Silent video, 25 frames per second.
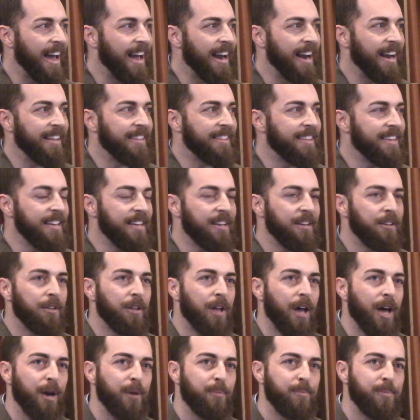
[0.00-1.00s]
And I think a
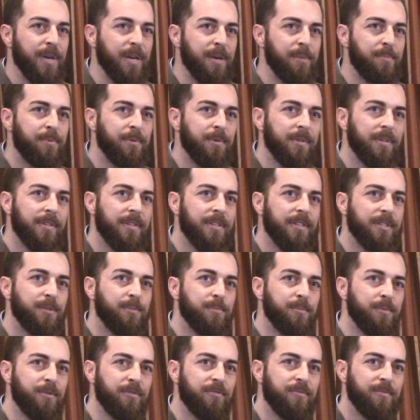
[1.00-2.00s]
lot of people in
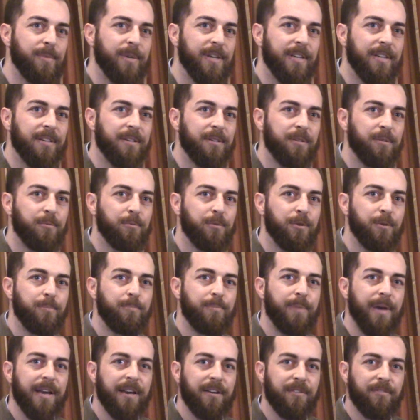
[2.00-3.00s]
this movement
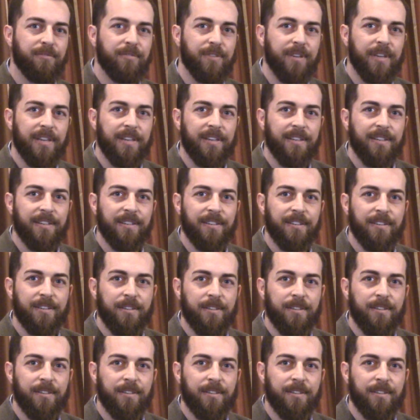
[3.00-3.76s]
would benefit